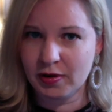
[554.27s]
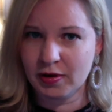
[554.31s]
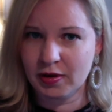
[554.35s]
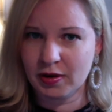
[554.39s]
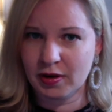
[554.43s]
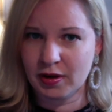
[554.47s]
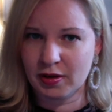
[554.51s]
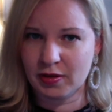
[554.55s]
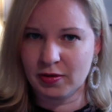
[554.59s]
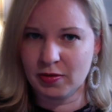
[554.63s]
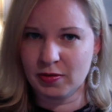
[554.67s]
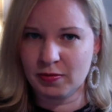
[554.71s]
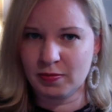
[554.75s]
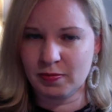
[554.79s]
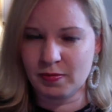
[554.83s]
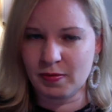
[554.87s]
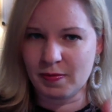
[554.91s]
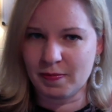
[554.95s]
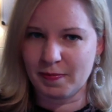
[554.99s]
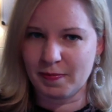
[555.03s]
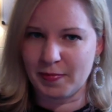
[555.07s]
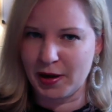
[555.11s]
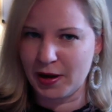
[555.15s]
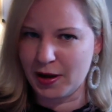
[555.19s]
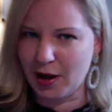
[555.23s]
because
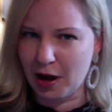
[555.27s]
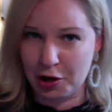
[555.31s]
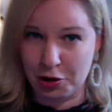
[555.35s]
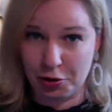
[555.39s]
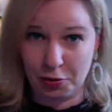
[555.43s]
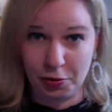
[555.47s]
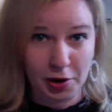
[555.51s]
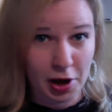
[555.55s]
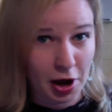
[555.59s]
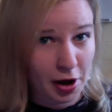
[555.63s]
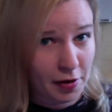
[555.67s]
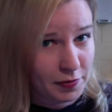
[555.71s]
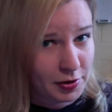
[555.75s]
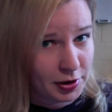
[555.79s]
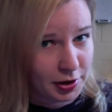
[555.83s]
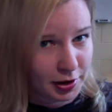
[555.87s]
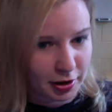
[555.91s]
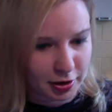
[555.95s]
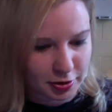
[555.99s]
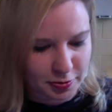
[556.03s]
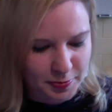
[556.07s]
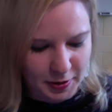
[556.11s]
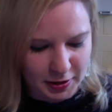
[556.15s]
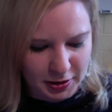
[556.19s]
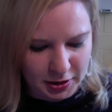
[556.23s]
I don't have any
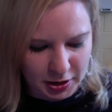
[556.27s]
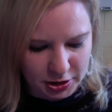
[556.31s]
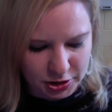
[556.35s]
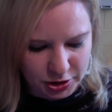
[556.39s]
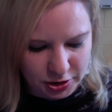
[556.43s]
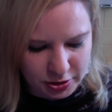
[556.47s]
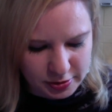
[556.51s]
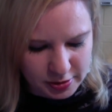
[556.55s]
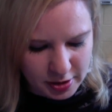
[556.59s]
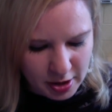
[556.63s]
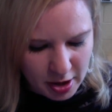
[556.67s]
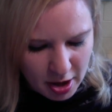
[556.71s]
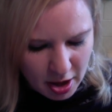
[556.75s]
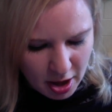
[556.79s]
expectations.